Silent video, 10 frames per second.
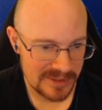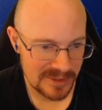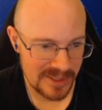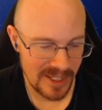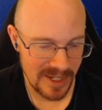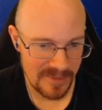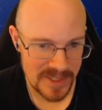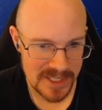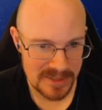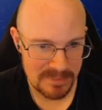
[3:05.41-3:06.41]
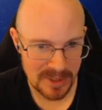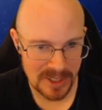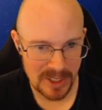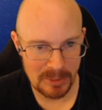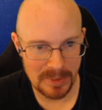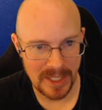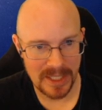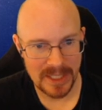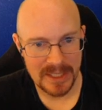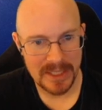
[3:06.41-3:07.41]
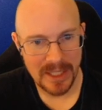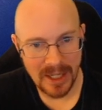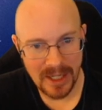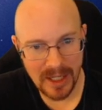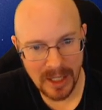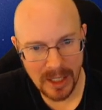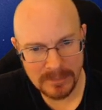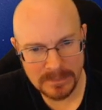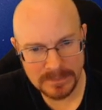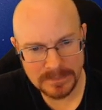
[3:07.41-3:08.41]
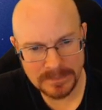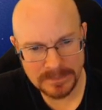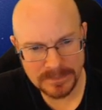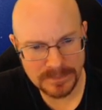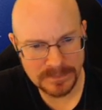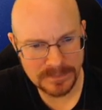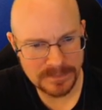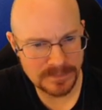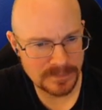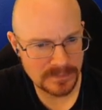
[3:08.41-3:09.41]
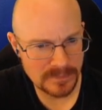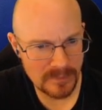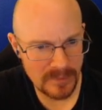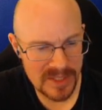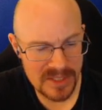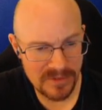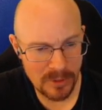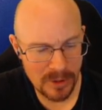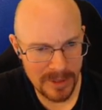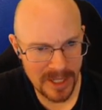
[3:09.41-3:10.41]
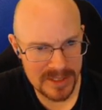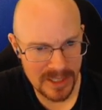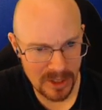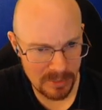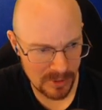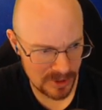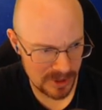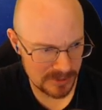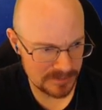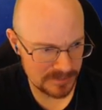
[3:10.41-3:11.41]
Okay, this is pretty OP. Um, it's a four-man teleporter.